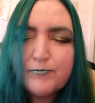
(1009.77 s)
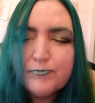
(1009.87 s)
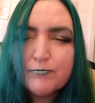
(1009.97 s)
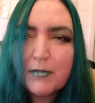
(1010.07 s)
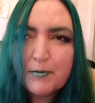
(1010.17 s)

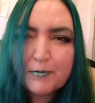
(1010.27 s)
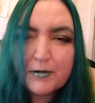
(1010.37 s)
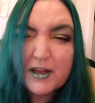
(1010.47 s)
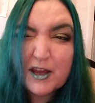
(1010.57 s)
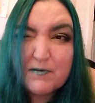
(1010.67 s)
Might be
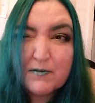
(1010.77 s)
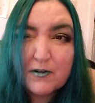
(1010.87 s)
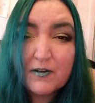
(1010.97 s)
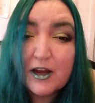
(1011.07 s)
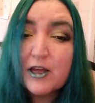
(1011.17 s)
time for
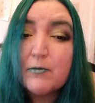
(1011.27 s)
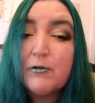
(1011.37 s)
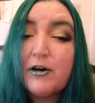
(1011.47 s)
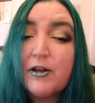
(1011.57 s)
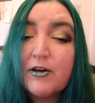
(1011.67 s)
vacuum
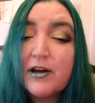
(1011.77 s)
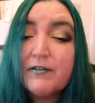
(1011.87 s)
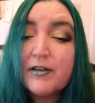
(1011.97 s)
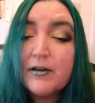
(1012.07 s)
cleaner heaven.